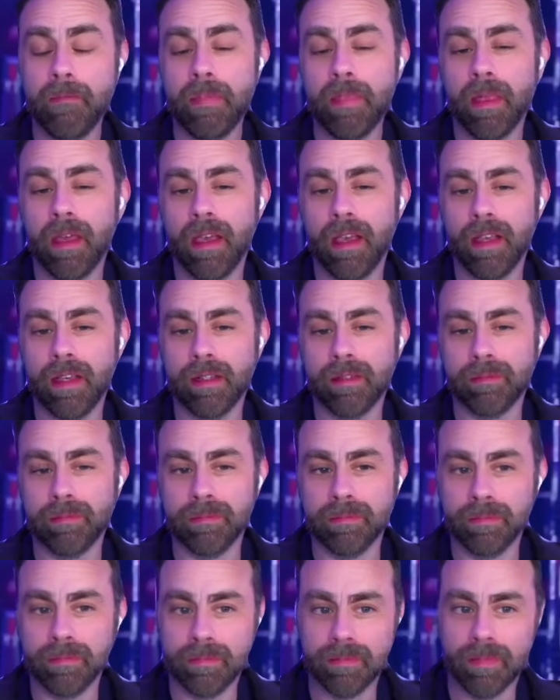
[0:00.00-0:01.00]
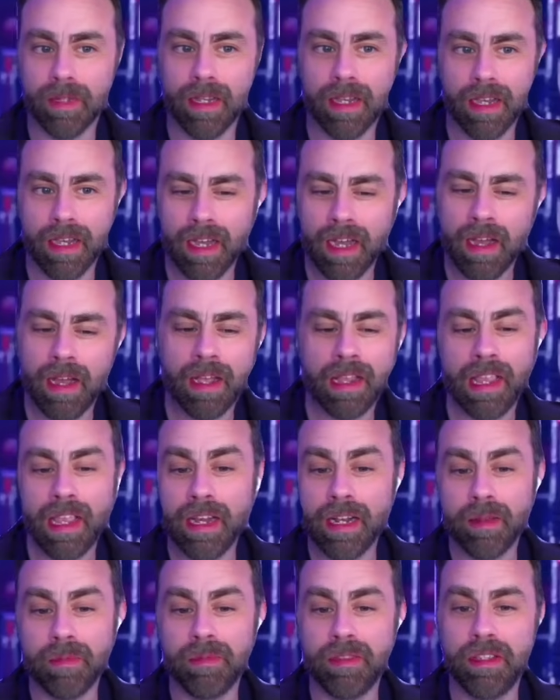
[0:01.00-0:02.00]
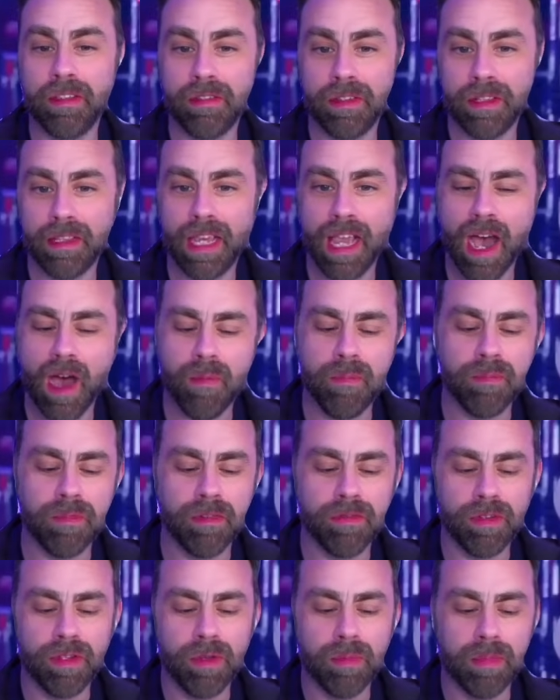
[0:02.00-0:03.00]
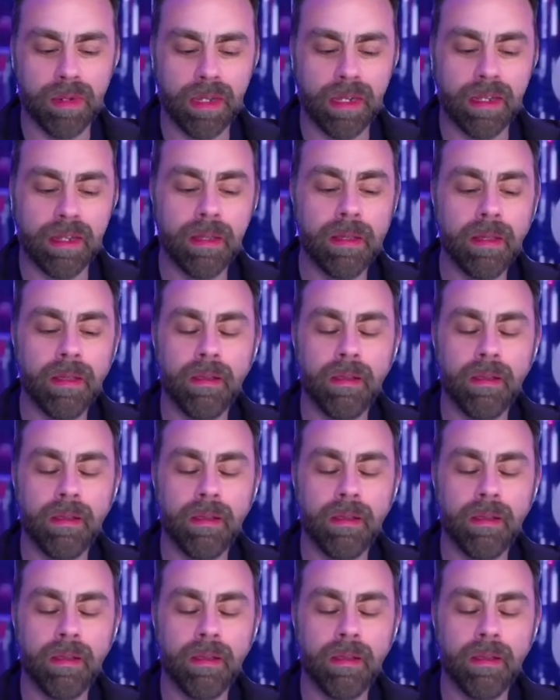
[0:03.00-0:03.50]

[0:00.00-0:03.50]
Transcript: Again, I'm teasing the album review, but